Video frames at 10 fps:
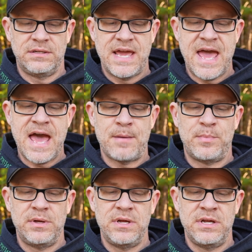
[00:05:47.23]
cap
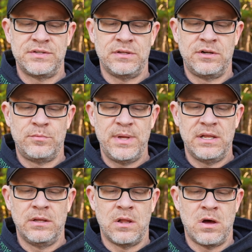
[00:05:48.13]
is a little
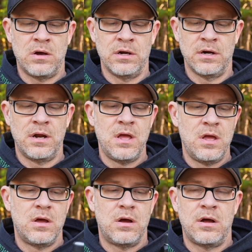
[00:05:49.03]
bit longer
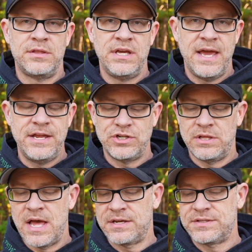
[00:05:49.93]
on the
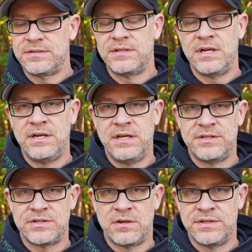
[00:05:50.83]
HLX than it
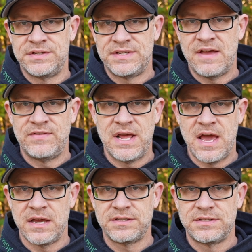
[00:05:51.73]
is on the
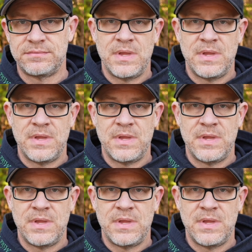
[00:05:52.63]
7X.